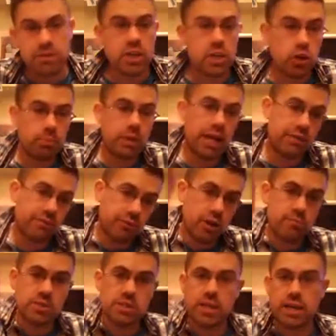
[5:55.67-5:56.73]
video
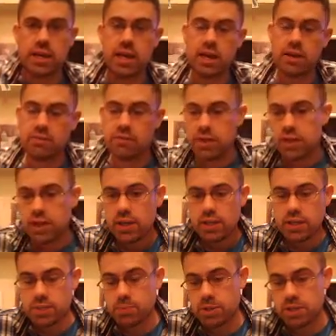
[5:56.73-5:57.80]
platforms that I have
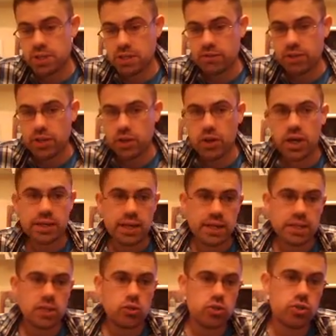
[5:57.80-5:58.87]
this particular video on,
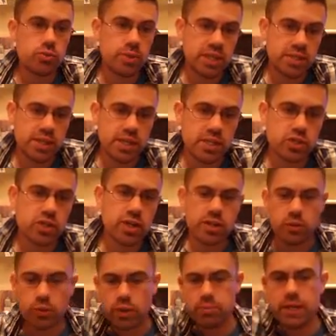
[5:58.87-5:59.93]
like YouTube, etc.,
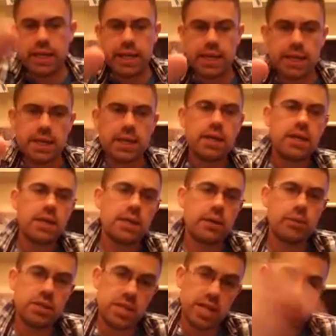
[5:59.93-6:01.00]
there will be a link
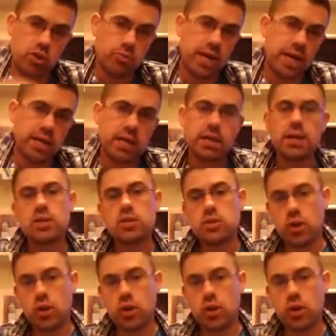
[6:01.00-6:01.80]
that will take you back to